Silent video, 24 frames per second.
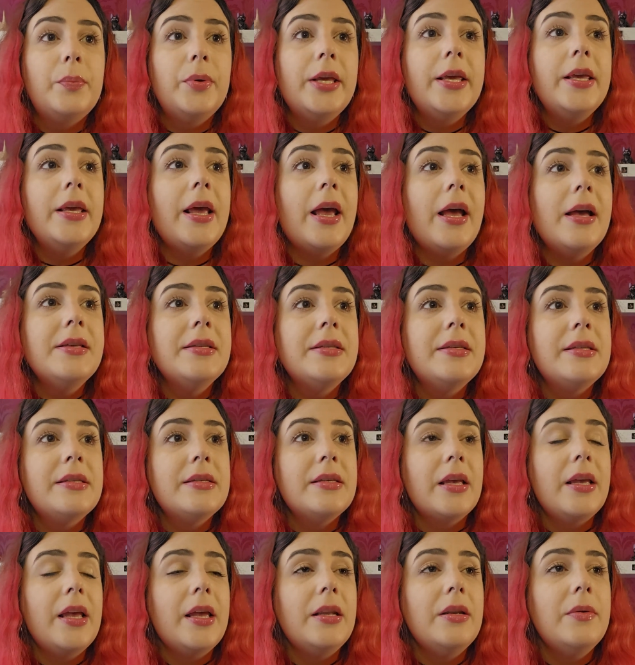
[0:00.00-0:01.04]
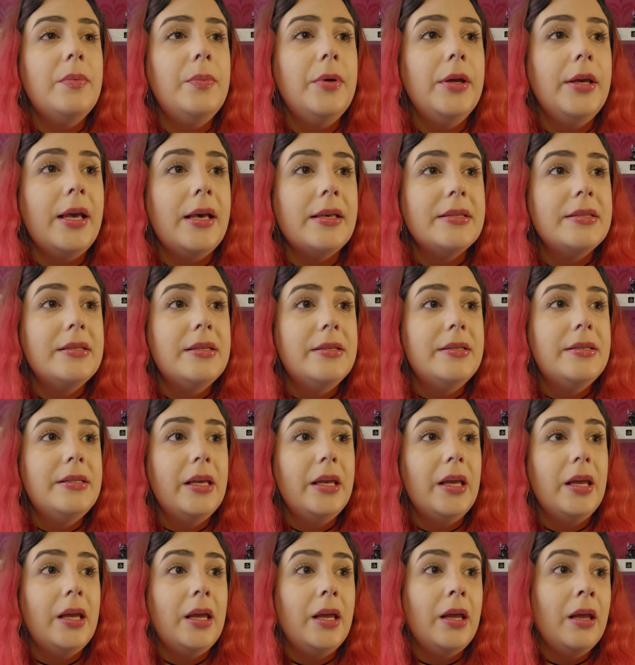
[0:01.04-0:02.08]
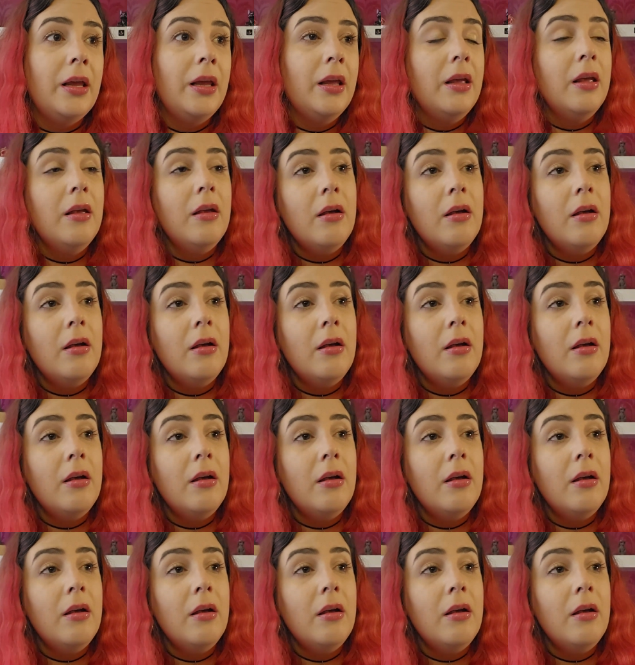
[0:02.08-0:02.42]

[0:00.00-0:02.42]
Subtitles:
PS and PSD